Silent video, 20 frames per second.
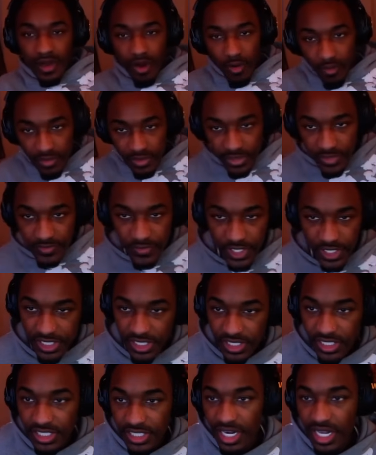Only
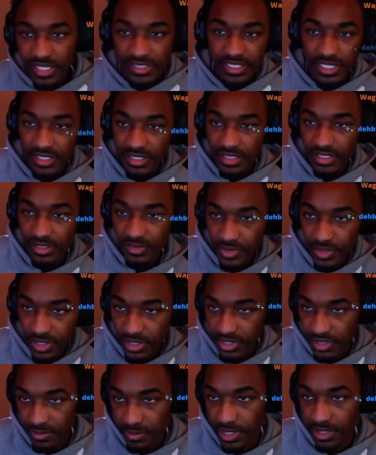fiction shit I technically
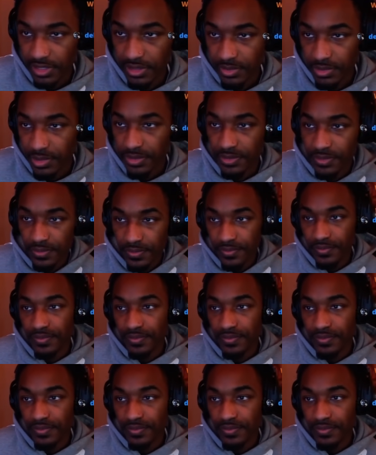read is manga, bro.